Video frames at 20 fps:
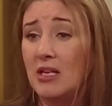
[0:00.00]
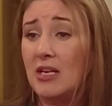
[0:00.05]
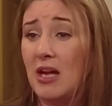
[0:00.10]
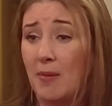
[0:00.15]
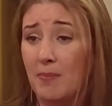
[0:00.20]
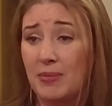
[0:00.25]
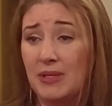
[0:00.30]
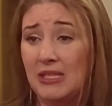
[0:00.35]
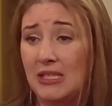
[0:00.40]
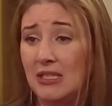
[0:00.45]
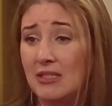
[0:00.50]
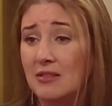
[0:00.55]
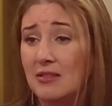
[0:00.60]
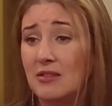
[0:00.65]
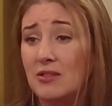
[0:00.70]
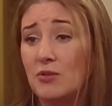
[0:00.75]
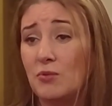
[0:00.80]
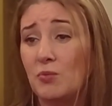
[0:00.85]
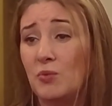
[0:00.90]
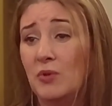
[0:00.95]

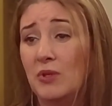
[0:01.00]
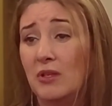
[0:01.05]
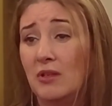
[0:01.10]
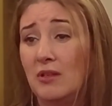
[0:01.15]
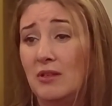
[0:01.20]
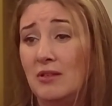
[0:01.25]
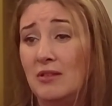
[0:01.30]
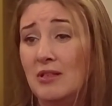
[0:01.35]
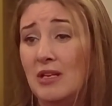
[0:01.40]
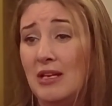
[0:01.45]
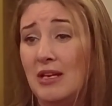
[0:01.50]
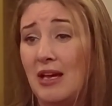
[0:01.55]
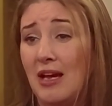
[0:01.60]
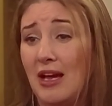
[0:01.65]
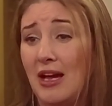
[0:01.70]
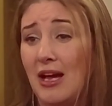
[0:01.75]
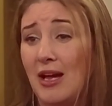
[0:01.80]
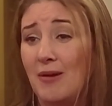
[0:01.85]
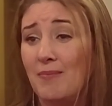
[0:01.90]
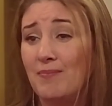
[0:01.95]
companies will
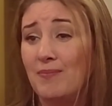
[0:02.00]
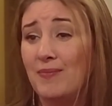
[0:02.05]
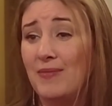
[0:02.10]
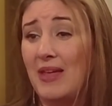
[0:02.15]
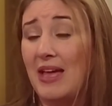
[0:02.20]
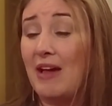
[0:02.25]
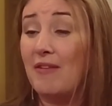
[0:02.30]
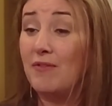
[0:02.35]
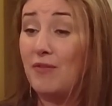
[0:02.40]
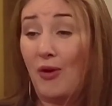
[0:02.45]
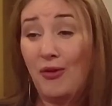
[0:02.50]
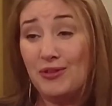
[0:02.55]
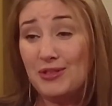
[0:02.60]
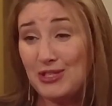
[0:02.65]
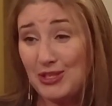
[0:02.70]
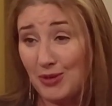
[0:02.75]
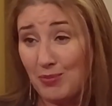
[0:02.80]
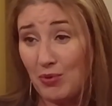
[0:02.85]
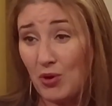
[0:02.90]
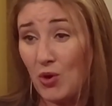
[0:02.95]
have
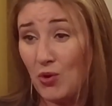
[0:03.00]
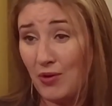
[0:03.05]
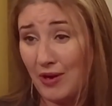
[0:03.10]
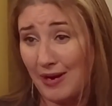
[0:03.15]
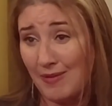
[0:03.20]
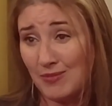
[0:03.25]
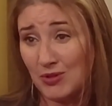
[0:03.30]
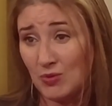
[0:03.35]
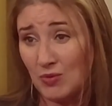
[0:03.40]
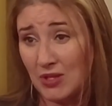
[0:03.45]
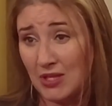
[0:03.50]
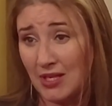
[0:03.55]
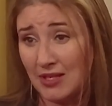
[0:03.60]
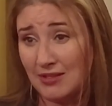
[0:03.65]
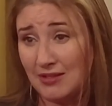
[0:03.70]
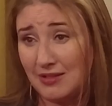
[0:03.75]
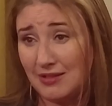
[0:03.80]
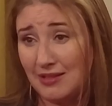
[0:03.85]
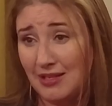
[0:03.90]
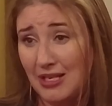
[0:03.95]
volunteer programs with
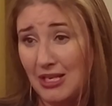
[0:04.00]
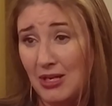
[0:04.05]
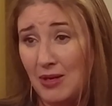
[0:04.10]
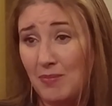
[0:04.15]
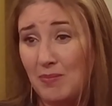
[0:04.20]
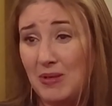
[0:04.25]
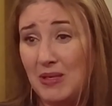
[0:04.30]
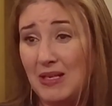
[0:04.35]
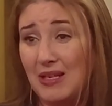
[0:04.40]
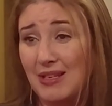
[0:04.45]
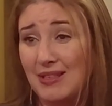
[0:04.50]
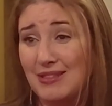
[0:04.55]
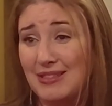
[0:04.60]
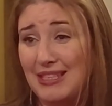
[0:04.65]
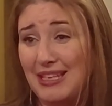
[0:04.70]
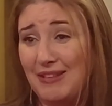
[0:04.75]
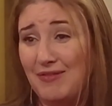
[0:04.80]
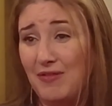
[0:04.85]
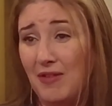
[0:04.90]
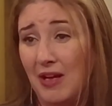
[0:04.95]
us because
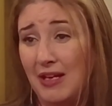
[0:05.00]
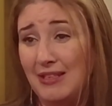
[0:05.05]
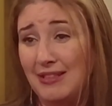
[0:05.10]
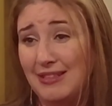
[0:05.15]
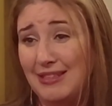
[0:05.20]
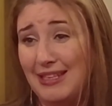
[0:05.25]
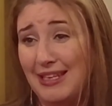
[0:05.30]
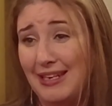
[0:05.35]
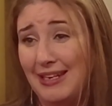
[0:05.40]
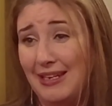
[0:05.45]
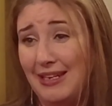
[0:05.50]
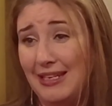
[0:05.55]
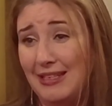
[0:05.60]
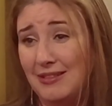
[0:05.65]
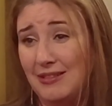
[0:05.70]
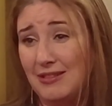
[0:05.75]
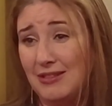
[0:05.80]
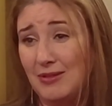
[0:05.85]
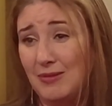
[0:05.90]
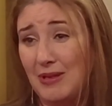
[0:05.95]
they find that
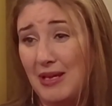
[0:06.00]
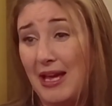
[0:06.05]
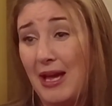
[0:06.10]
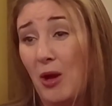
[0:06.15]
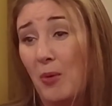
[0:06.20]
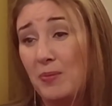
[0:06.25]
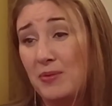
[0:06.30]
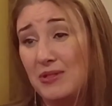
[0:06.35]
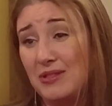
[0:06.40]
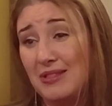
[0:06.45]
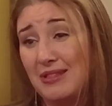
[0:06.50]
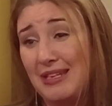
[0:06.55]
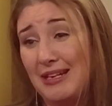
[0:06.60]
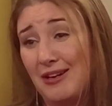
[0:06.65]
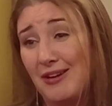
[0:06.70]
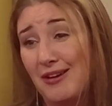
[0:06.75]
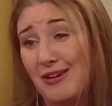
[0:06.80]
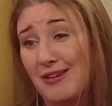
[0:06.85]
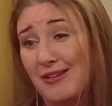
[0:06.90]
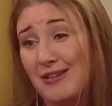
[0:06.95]
it helps
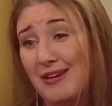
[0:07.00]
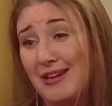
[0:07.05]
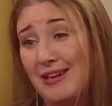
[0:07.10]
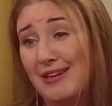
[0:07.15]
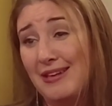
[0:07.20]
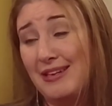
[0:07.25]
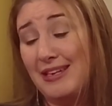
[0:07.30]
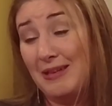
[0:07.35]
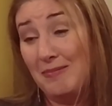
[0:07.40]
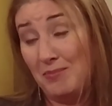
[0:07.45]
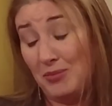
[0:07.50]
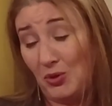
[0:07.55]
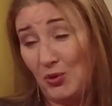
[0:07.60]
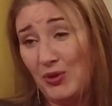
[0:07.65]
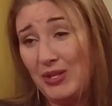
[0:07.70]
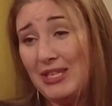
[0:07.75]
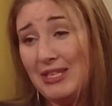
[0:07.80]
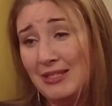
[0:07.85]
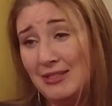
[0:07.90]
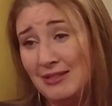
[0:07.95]
their
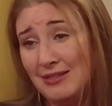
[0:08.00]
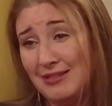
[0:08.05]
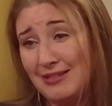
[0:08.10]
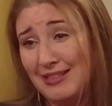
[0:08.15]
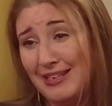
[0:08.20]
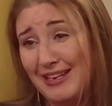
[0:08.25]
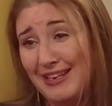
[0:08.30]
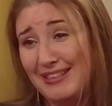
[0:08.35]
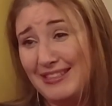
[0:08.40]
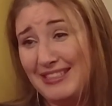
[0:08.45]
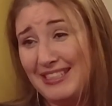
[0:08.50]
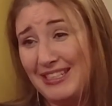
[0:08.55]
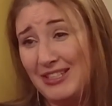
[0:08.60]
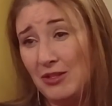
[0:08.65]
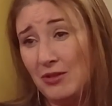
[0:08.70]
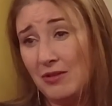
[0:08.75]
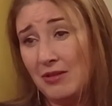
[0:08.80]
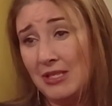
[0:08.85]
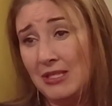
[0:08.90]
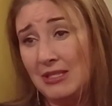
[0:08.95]
employees to
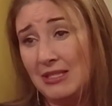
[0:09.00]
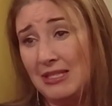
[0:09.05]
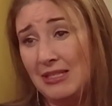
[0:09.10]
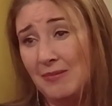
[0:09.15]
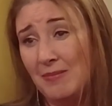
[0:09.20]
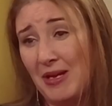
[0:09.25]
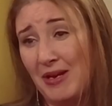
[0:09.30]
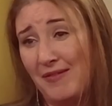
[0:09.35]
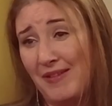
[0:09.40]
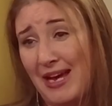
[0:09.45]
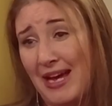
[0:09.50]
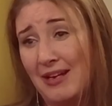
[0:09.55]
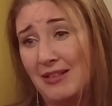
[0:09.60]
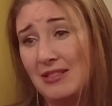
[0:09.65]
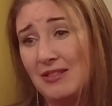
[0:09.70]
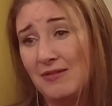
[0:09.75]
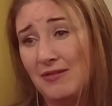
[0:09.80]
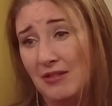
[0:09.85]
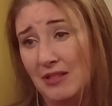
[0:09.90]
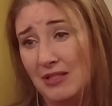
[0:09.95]
increase the amount of active